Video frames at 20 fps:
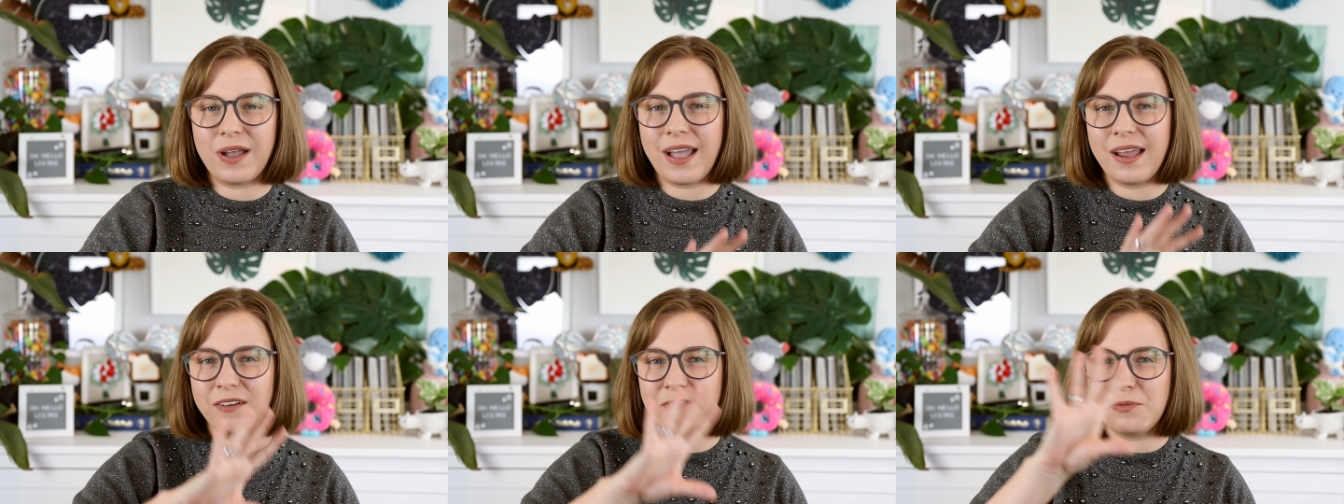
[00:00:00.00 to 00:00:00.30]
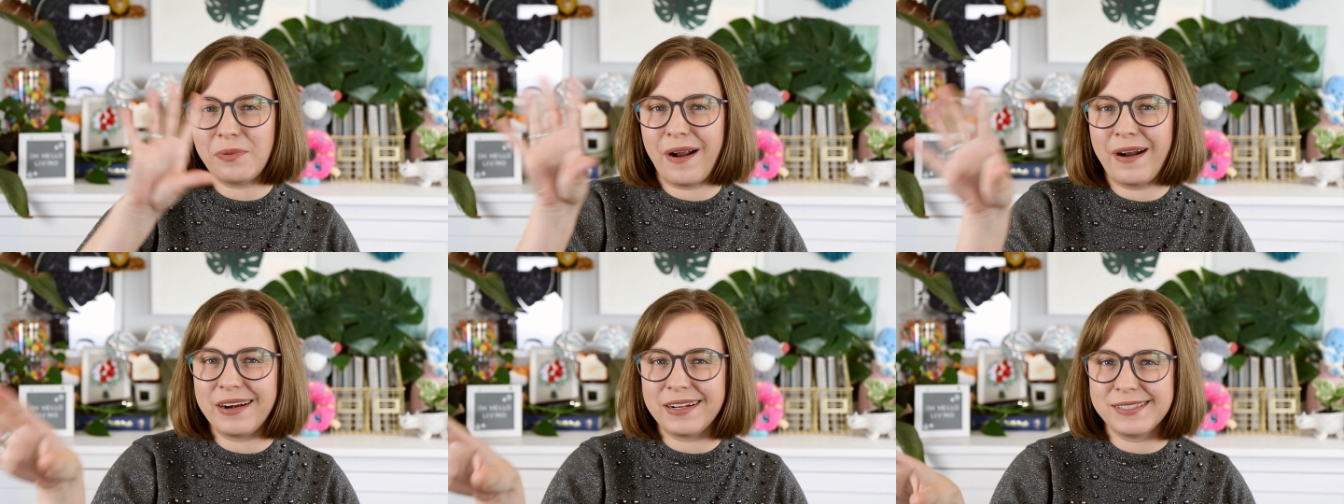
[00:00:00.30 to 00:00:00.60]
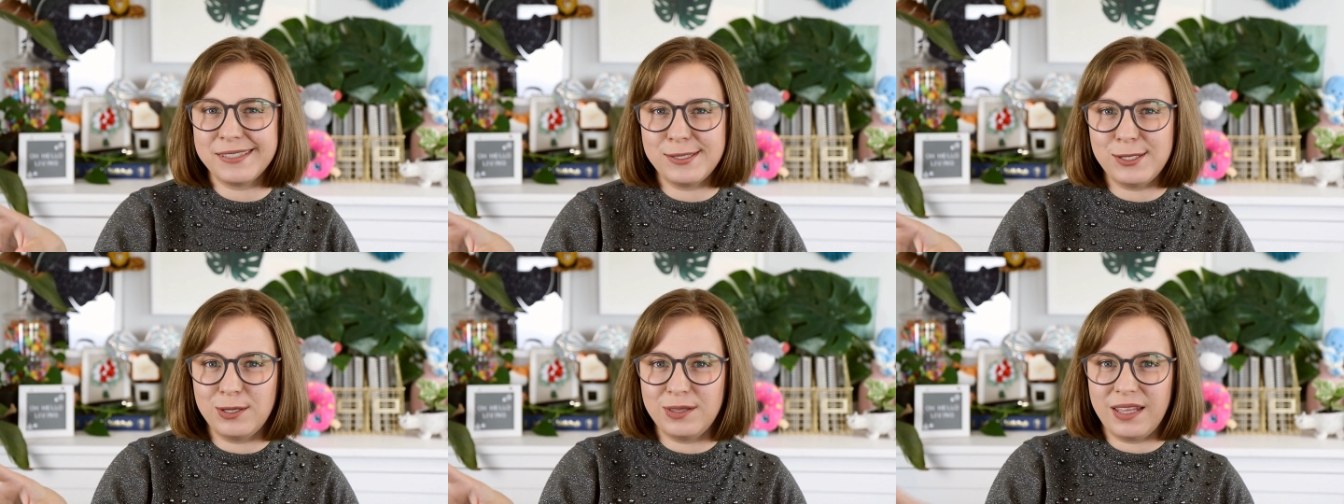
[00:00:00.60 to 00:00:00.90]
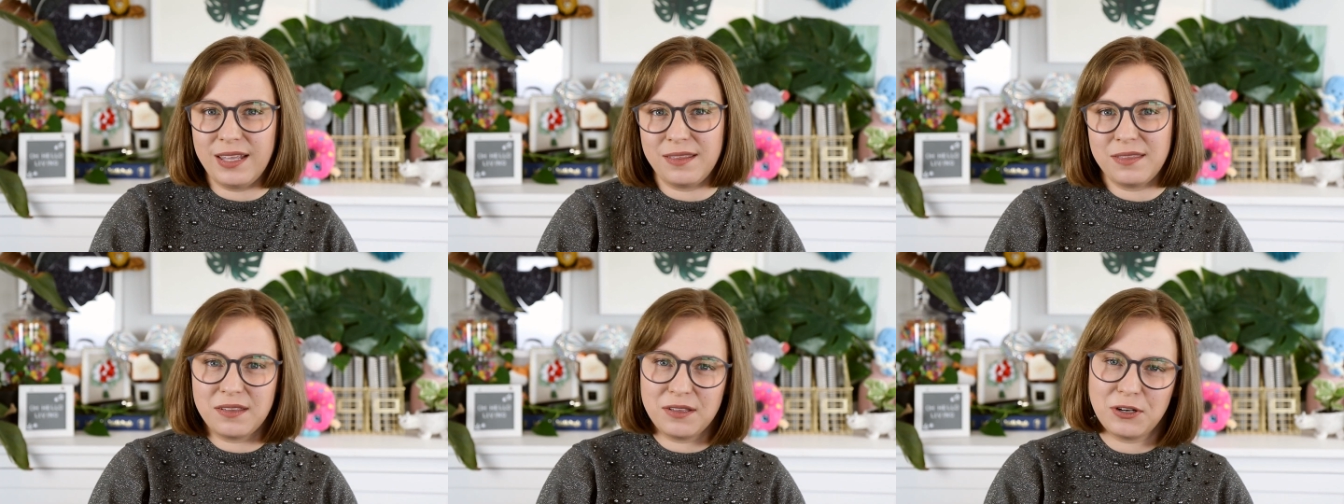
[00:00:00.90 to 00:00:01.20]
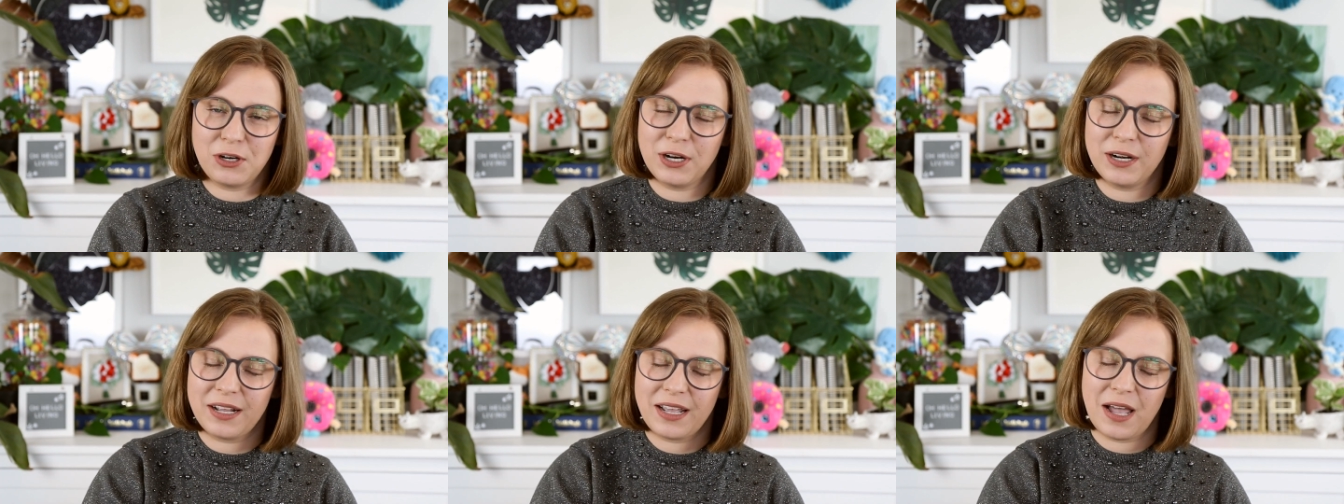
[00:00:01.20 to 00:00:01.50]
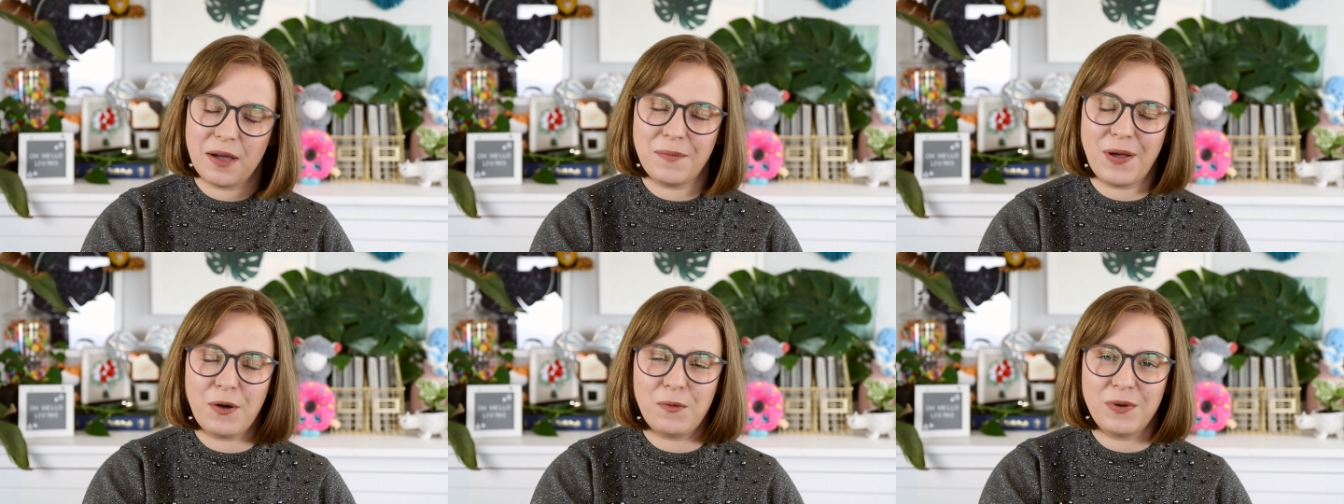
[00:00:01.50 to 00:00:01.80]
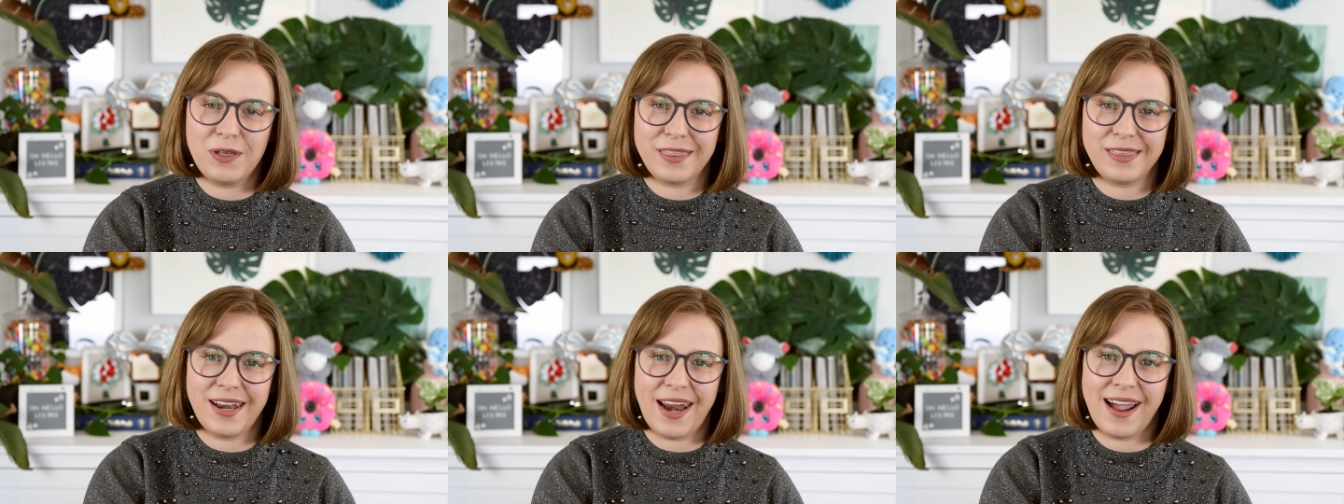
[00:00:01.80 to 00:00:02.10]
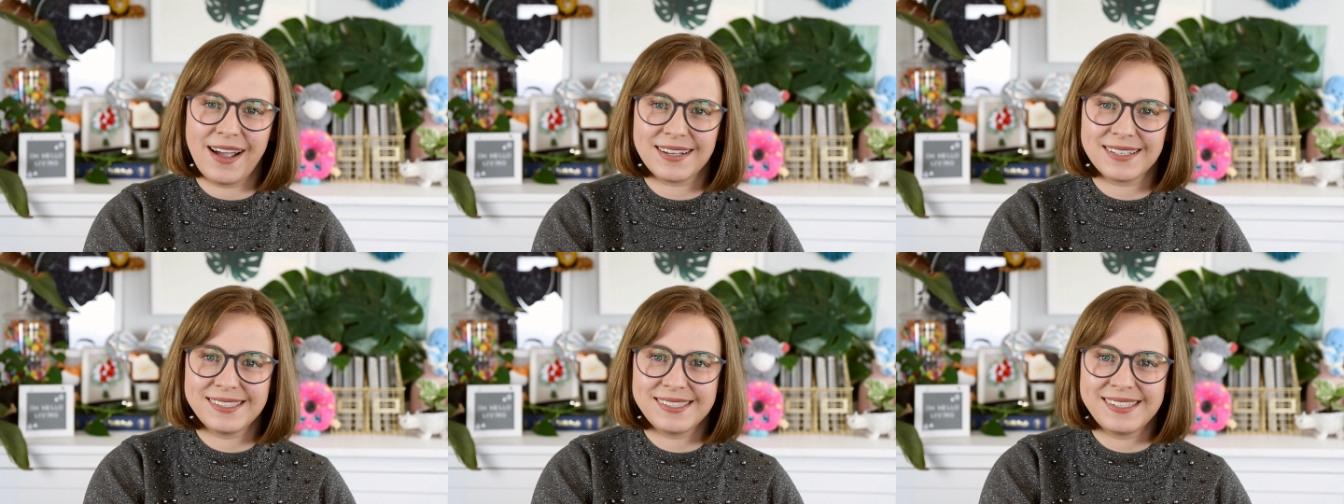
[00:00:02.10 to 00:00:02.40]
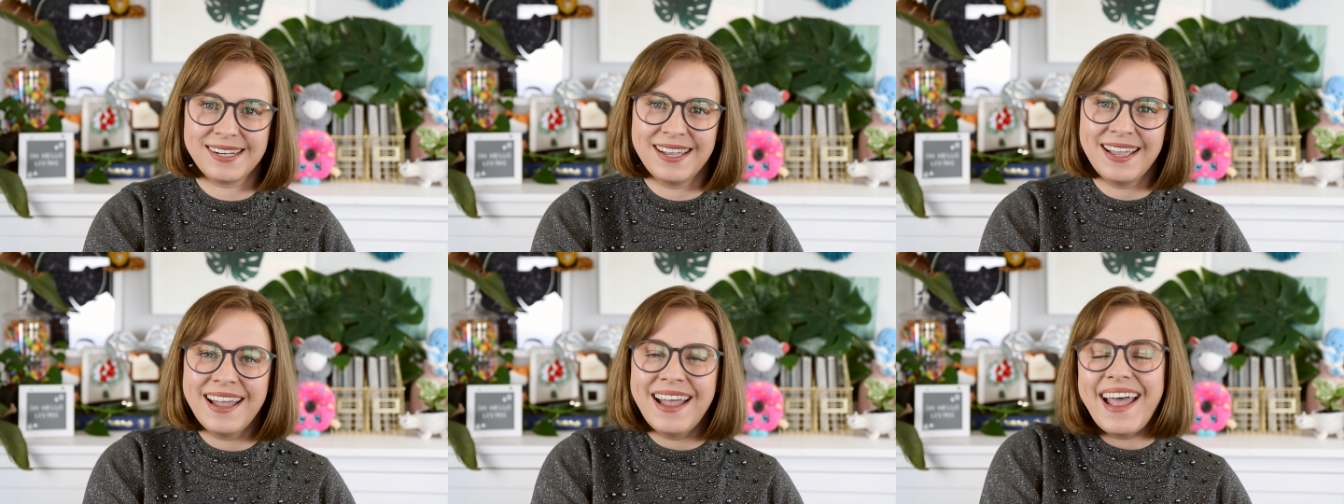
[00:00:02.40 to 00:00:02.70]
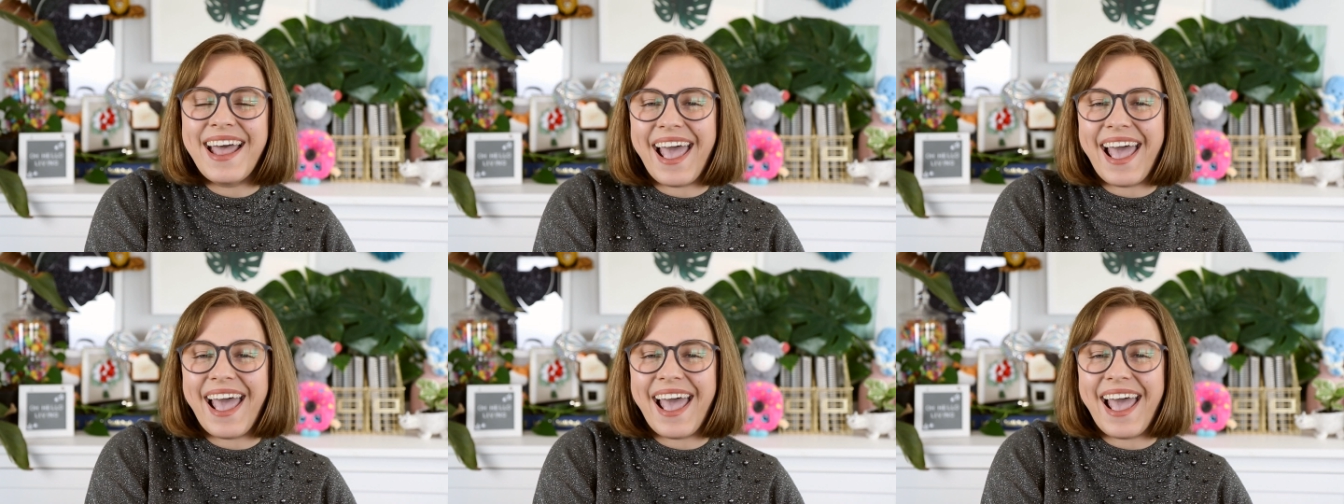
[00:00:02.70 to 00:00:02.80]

What kind of products do you think they're gonna come out with next?